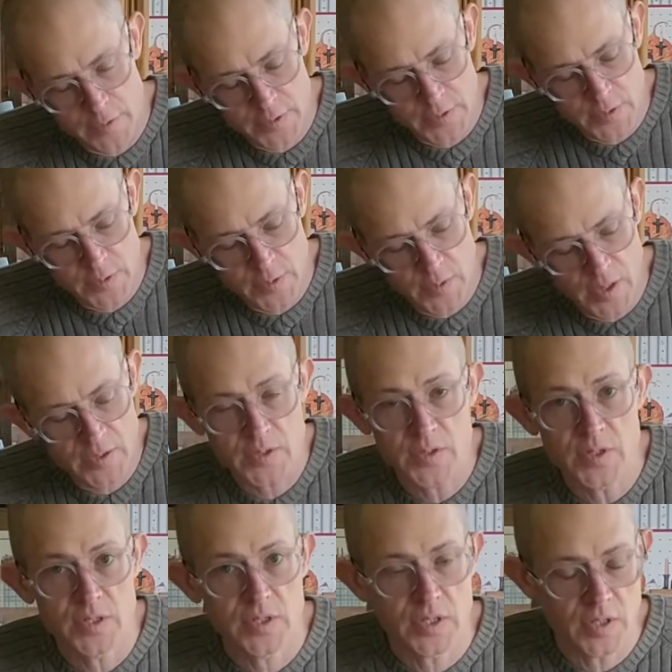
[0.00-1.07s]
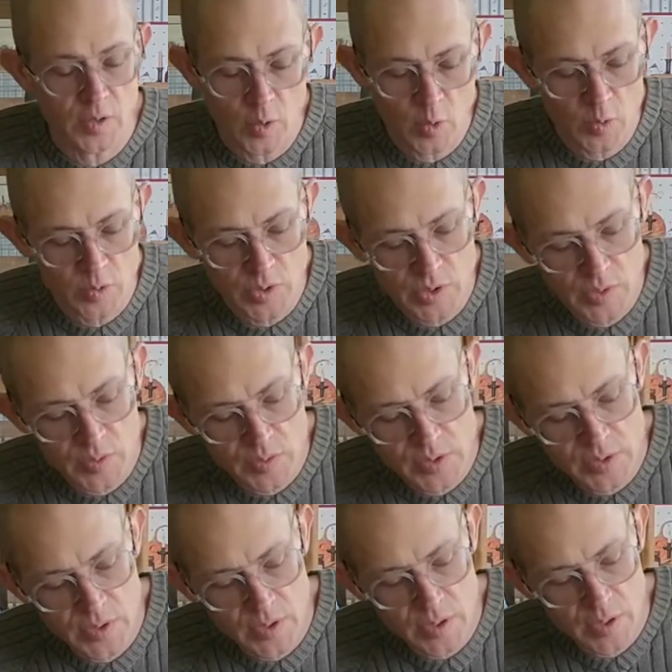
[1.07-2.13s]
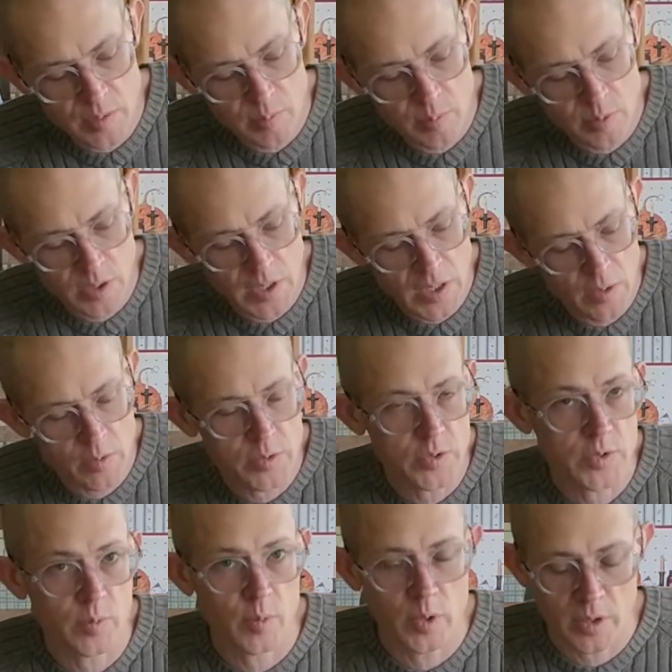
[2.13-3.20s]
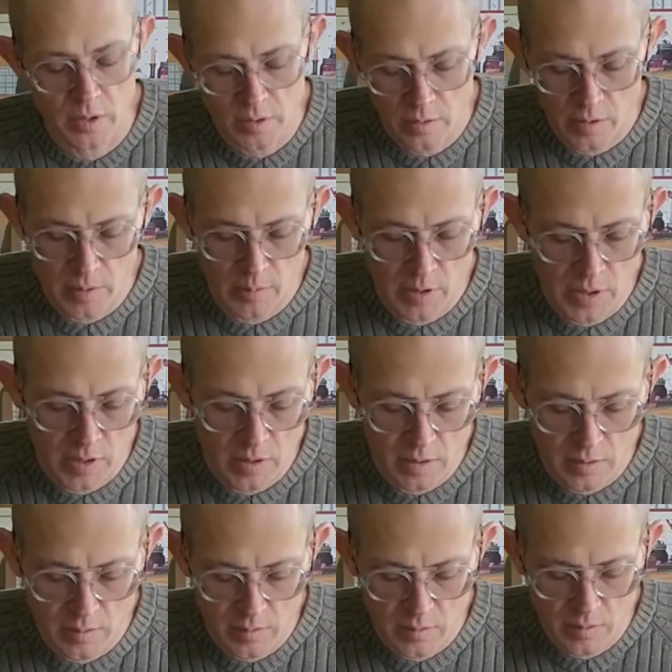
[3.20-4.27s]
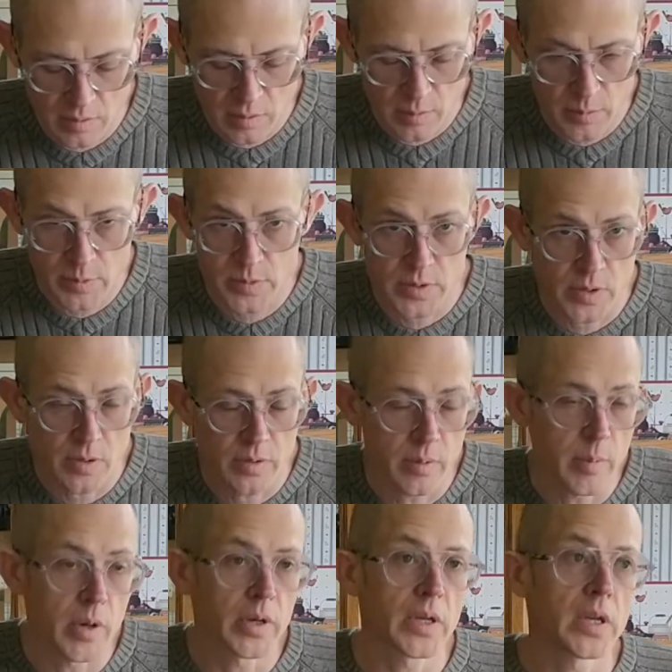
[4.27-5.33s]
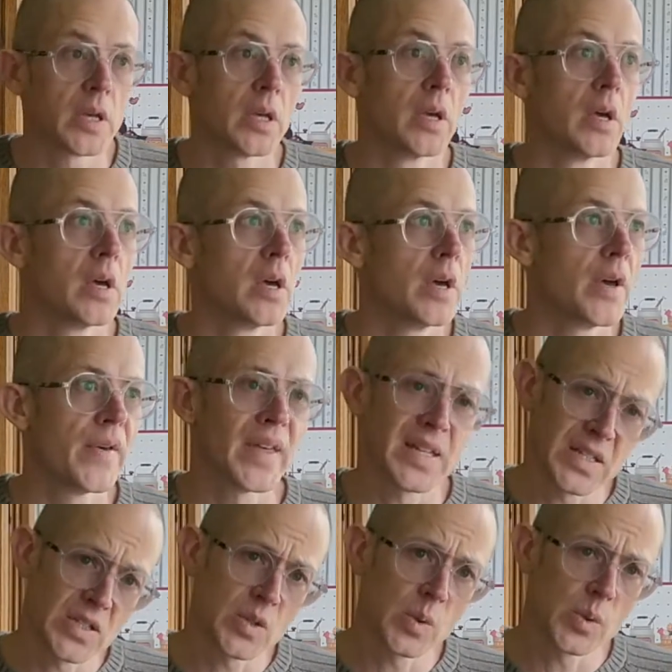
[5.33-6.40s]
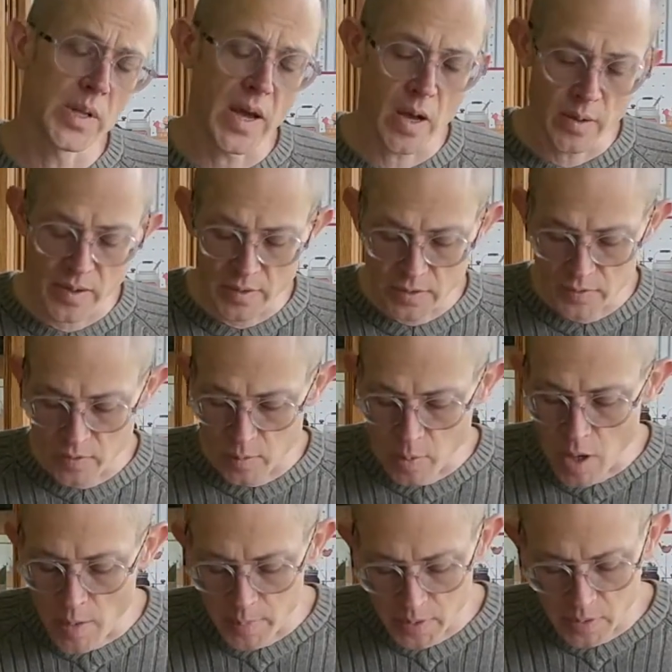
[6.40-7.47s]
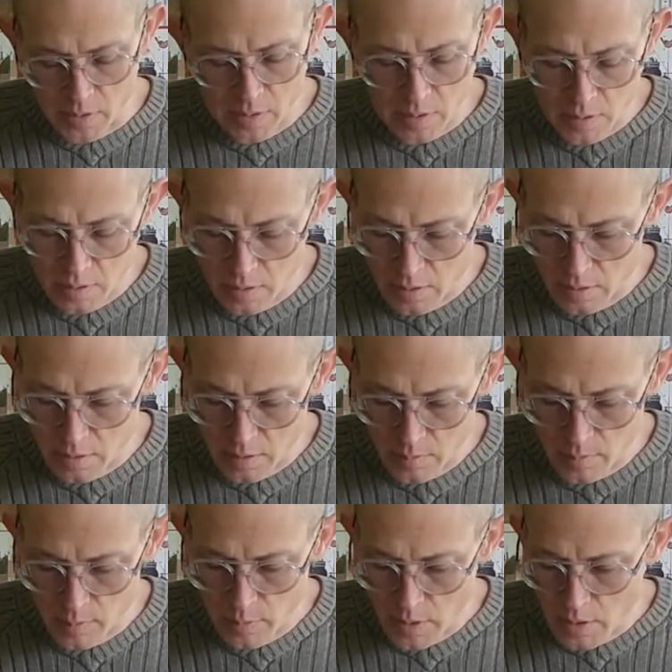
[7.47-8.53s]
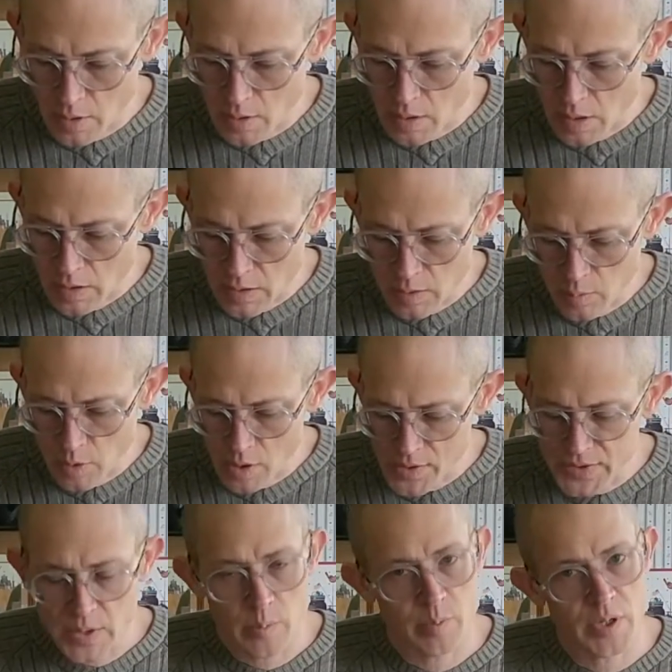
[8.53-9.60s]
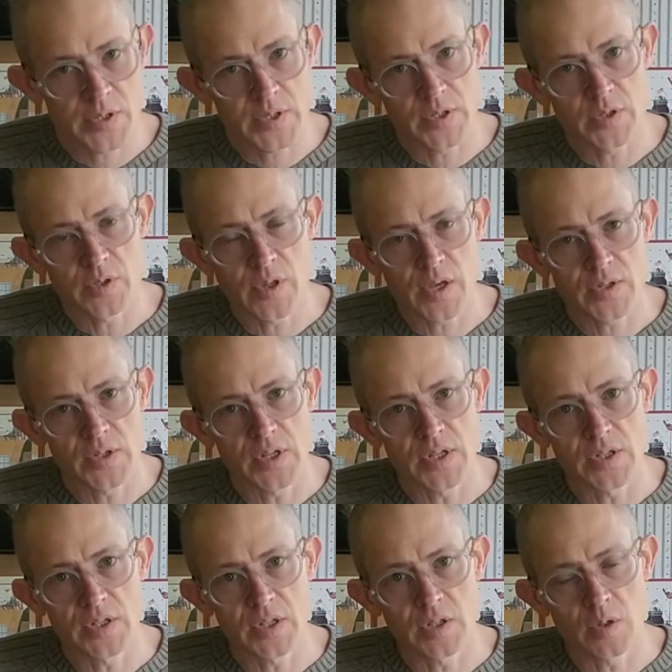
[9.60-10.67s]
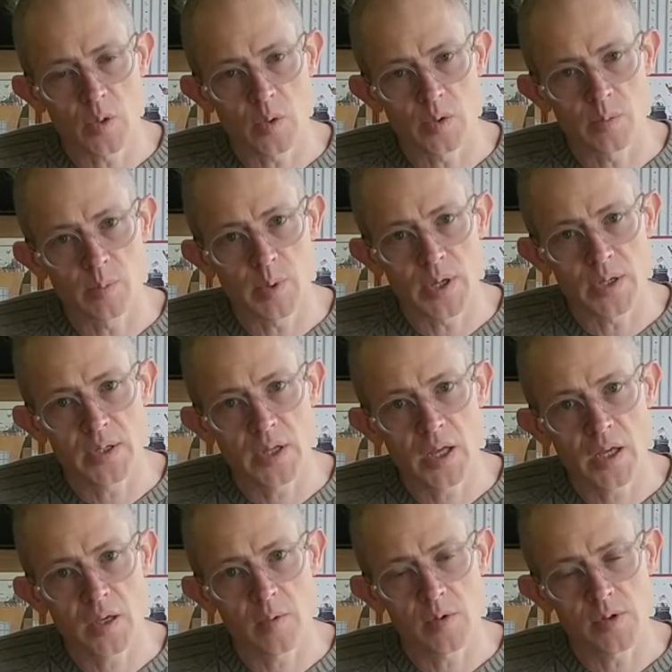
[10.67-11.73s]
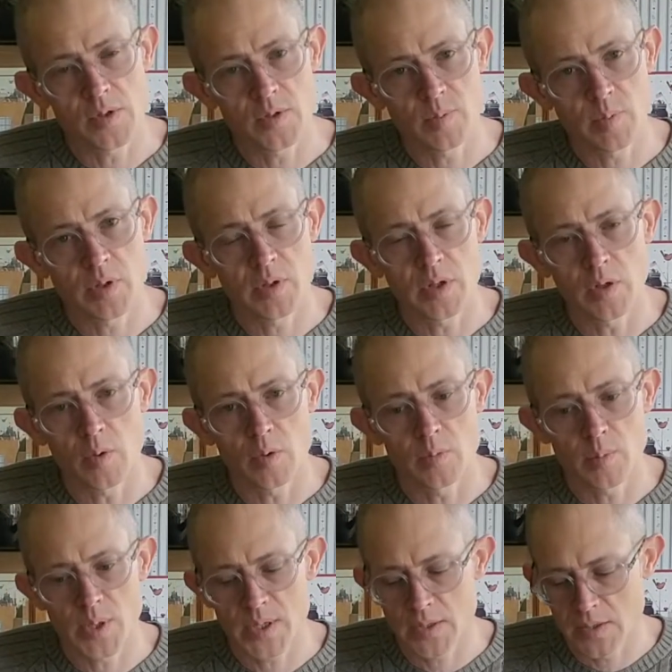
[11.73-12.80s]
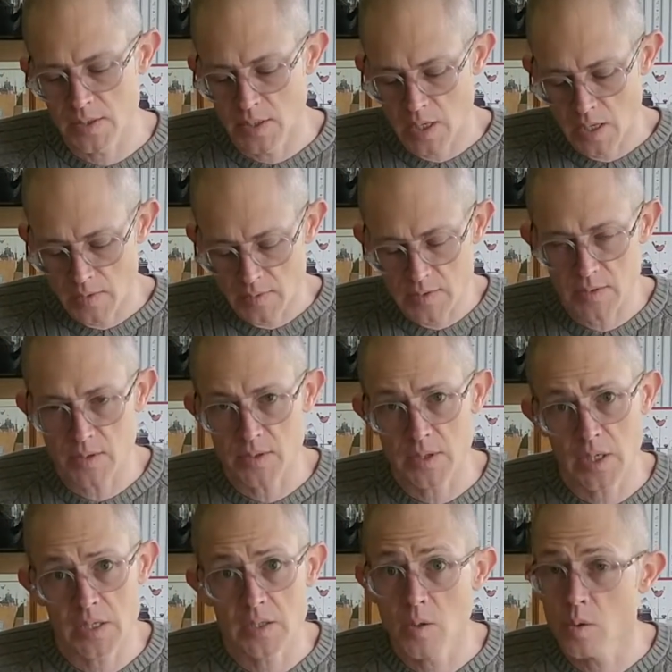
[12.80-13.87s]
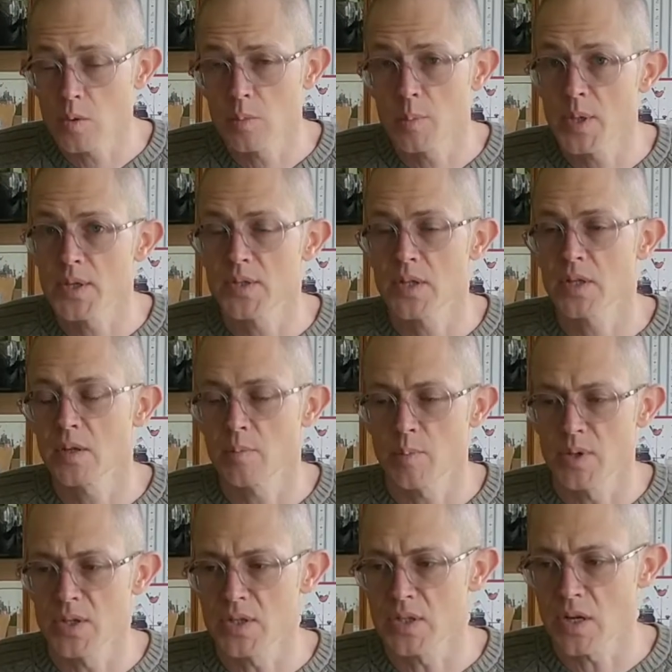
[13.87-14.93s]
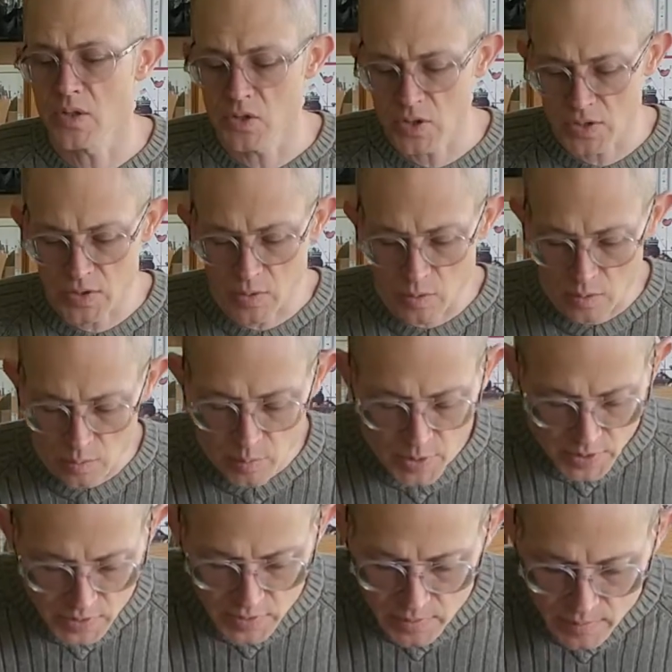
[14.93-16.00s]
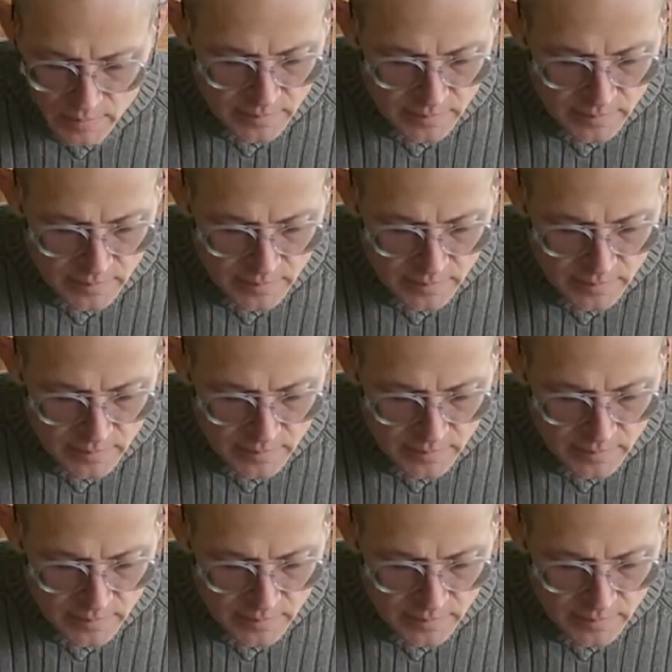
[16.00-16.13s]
is the 2016 Golden Needle cake, which is a 100 gram cake. It was the year of the monkey. That sold out. That was very popular. And then we also pressed a 2018 Golden Bud cake, which is purely golden buds. This also has golden buds in it, but it's not just golden buds.